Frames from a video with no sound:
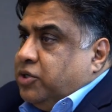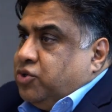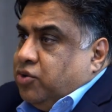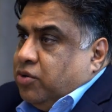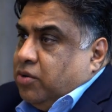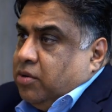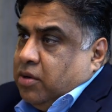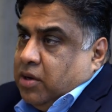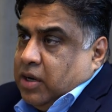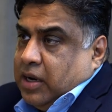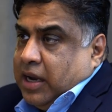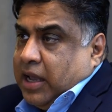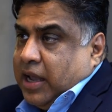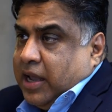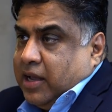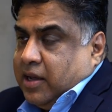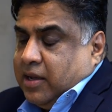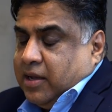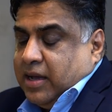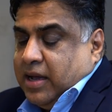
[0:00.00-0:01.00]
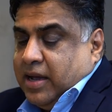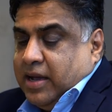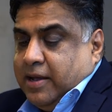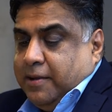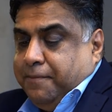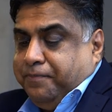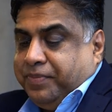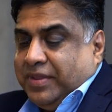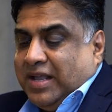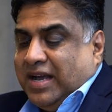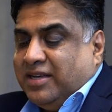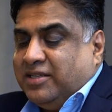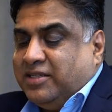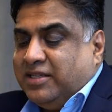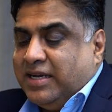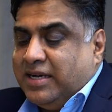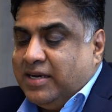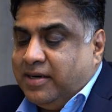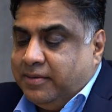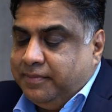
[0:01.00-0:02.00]
so I
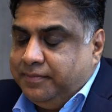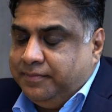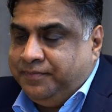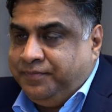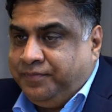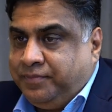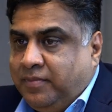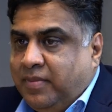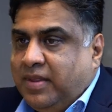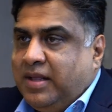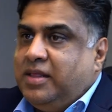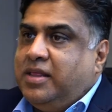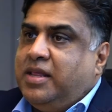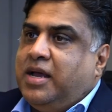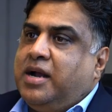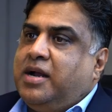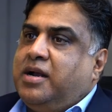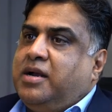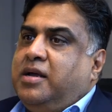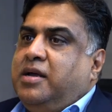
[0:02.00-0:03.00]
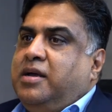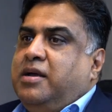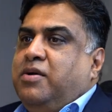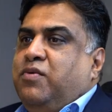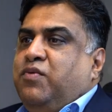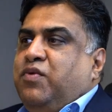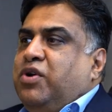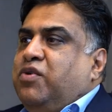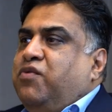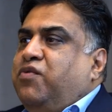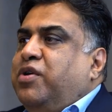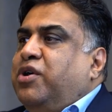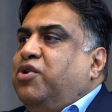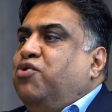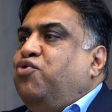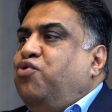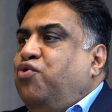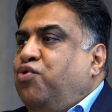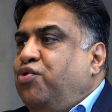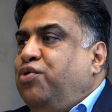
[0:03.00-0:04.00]
said that one of our
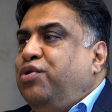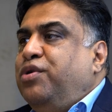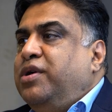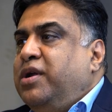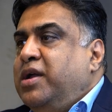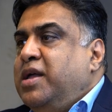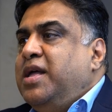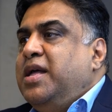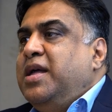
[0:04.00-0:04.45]
core